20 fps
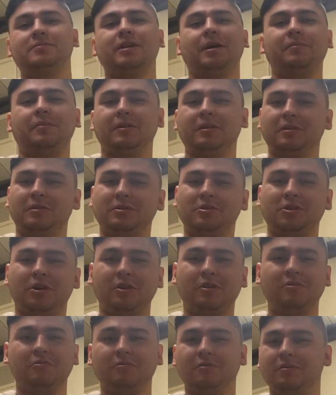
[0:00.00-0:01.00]
type of little
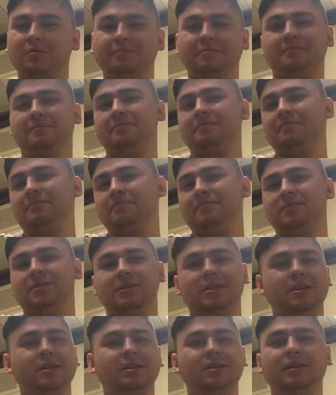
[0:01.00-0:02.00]
song with
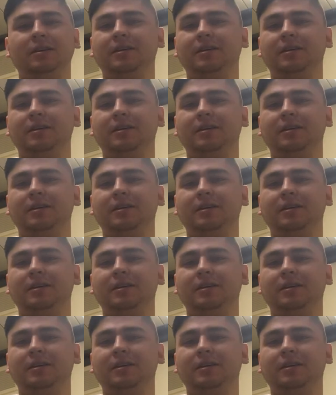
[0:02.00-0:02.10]
C,